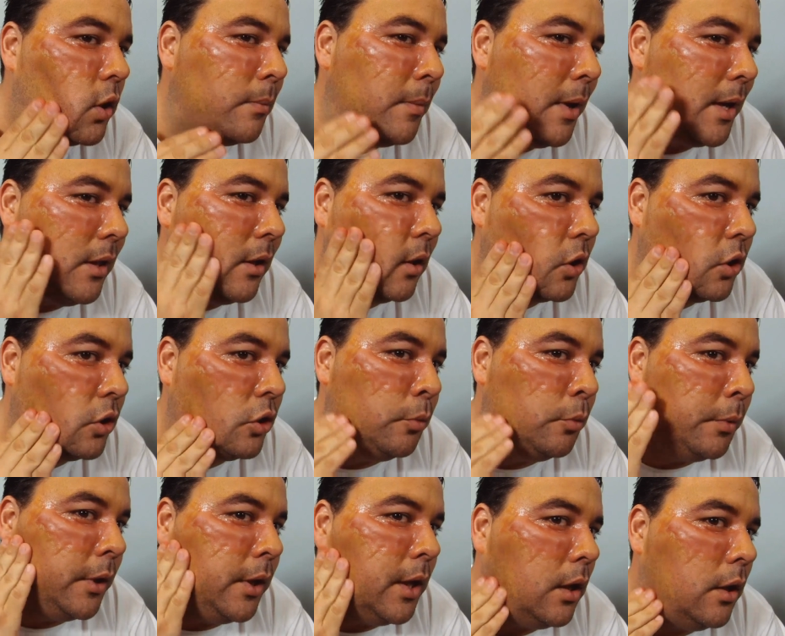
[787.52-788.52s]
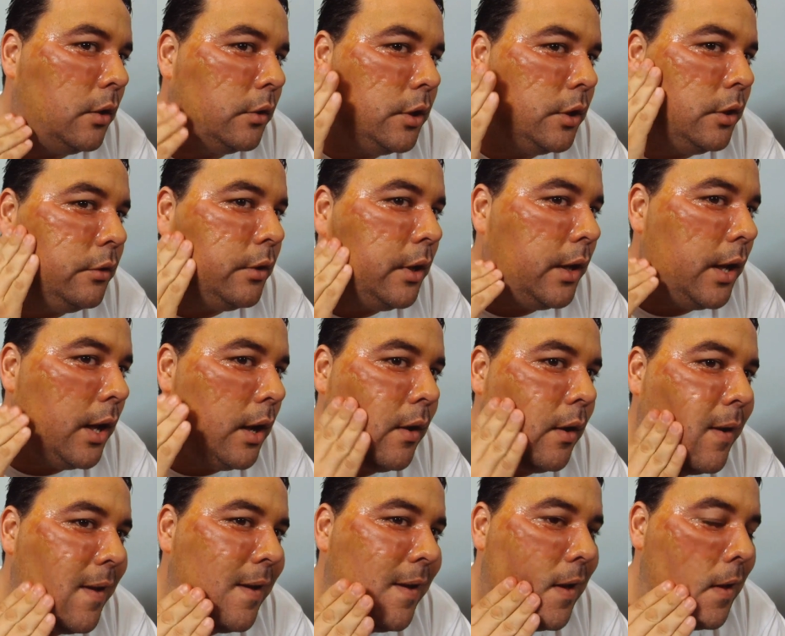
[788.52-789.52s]
might look super yellow to you right now,
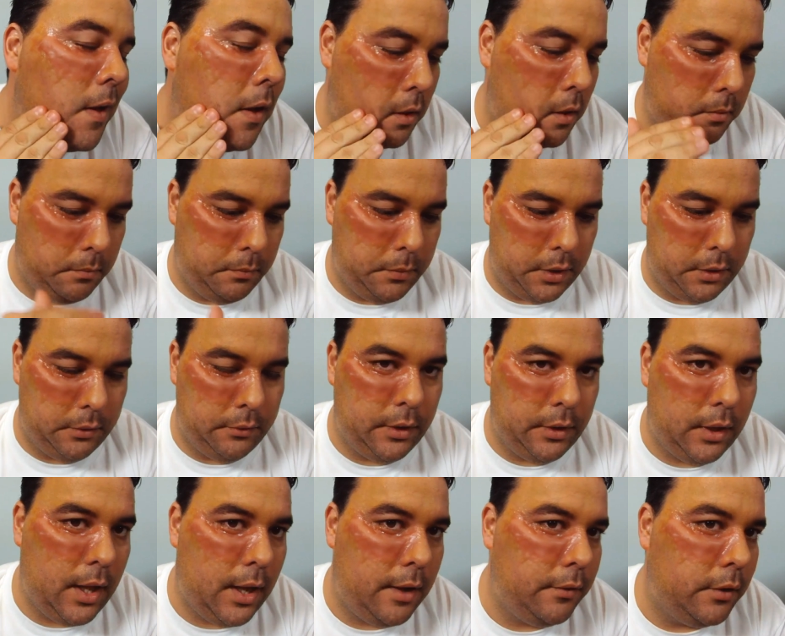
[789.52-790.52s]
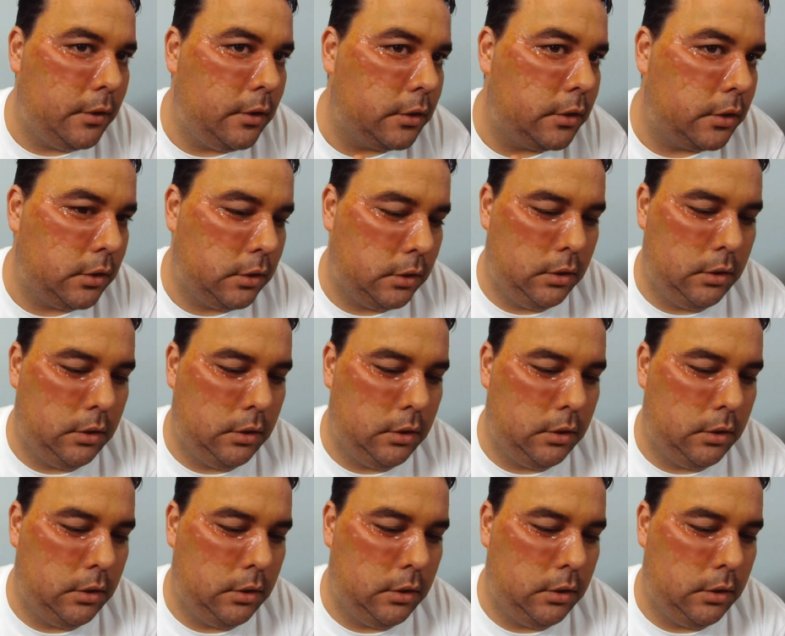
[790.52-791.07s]
but in real life it looks